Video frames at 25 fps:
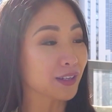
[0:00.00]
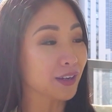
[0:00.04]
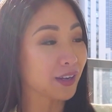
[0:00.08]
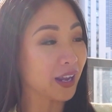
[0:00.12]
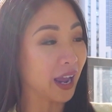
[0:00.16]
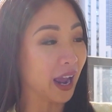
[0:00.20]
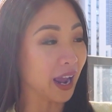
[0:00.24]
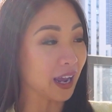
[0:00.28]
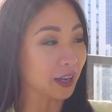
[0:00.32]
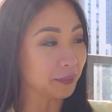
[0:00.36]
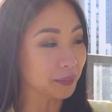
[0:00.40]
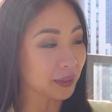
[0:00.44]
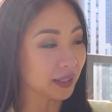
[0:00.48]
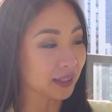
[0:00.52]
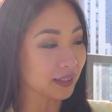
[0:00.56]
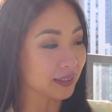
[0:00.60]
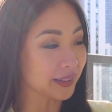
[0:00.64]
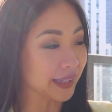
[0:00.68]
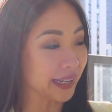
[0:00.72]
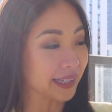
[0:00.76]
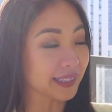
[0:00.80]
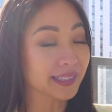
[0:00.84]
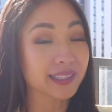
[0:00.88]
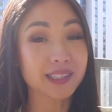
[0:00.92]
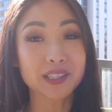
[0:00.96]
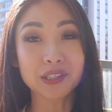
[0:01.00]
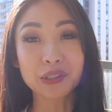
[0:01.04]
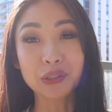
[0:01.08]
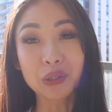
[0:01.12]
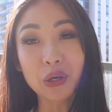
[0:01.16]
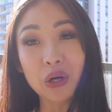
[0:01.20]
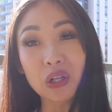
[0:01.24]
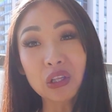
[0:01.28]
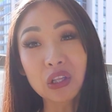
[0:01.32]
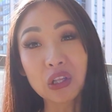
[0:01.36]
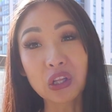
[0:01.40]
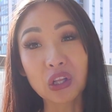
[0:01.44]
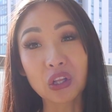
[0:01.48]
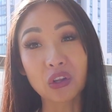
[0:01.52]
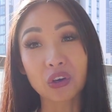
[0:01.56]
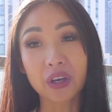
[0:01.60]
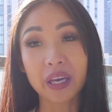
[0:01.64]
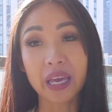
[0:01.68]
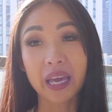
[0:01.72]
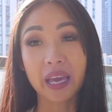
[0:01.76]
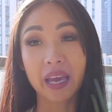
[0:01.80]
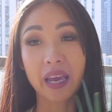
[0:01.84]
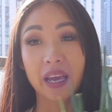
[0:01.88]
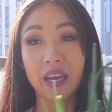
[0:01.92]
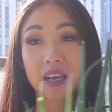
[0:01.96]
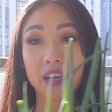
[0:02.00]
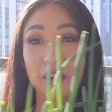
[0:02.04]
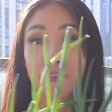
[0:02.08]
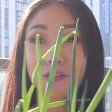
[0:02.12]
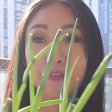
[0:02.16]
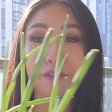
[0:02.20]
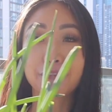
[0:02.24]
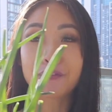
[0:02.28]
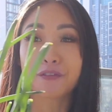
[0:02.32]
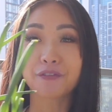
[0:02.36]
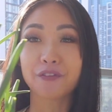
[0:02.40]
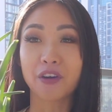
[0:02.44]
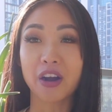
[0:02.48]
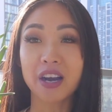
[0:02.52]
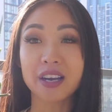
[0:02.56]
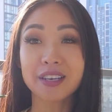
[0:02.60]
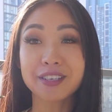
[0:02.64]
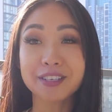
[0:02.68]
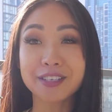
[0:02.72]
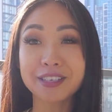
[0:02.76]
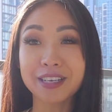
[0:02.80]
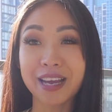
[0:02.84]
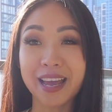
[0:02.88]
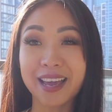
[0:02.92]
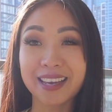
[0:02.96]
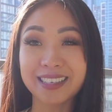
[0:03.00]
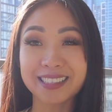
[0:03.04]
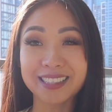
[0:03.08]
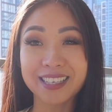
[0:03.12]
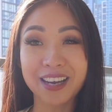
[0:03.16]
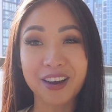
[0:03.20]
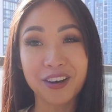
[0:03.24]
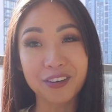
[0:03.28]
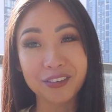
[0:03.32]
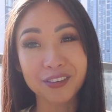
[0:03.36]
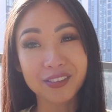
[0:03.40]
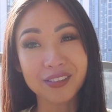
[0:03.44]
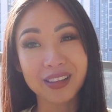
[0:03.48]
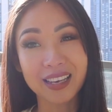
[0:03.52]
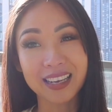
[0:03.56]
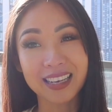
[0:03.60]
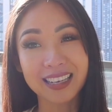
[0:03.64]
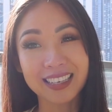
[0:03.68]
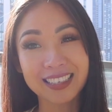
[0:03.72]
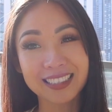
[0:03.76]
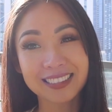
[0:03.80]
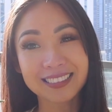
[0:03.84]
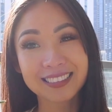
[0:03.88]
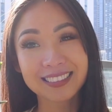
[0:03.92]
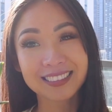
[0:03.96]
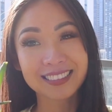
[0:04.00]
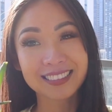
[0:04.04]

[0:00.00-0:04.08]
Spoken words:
okay because they're still looking fresh and healthy.